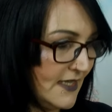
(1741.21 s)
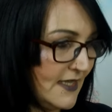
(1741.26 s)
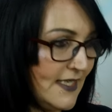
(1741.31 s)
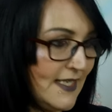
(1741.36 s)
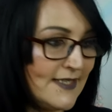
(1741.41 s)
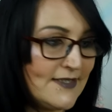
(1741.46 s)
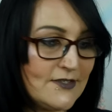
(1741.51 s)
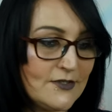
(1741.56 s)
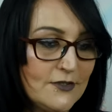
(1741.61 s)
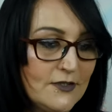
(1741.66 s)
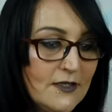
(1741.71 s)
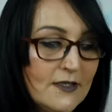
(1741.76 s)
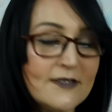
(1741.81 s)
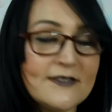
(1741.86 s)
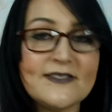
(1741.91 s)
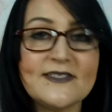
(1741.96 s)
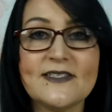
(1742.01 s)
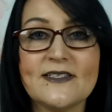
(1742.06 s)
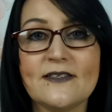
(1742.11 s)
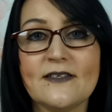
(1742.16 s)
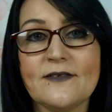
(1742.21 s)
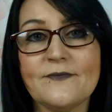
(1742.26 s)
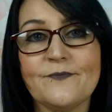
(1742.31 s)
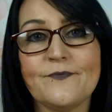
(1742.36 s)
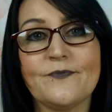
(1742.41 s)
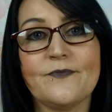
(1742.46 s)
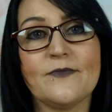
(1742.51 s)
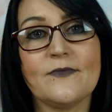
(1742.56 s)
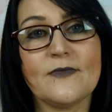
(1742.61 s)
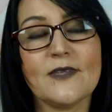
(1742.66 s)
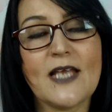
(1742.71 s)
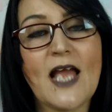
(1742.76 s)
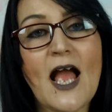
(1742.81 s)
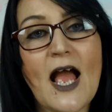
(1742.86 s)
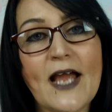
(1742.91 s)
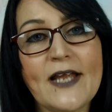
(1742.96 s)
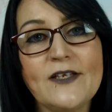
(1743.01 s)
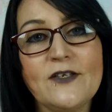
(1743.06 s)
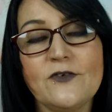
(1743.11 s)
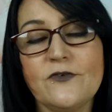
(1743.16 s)
little
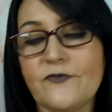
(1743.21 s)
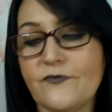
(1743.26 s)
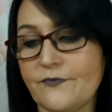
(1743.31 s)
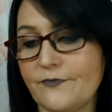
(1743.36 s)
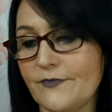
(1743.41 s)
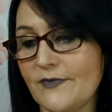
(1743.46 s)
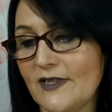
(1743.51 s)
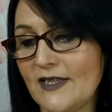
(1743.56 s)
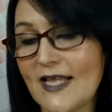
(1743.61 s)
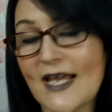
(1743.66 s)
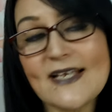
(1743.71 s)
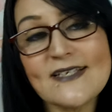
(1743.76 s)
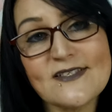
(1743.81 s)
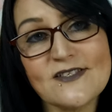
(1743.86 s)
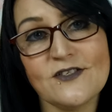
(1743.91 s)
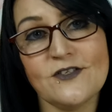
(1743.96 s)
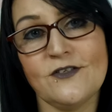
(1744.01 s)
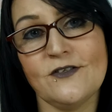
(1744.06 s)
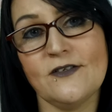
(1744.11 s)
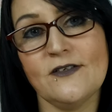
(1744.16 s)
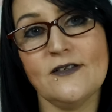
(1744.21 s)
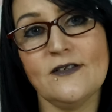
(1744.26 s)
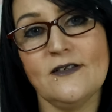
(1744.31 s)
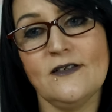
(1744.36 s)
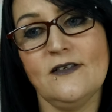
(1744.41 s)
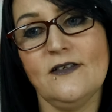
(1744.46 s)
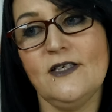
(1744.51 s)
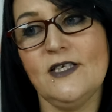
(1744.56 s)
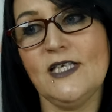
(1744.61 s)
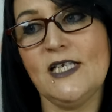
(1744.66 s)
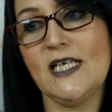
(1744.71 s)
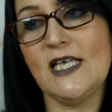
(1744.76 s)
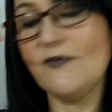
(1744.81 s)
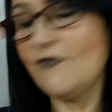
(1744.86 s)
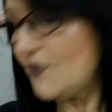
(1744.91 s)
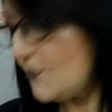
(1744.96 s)
kind of lesson, if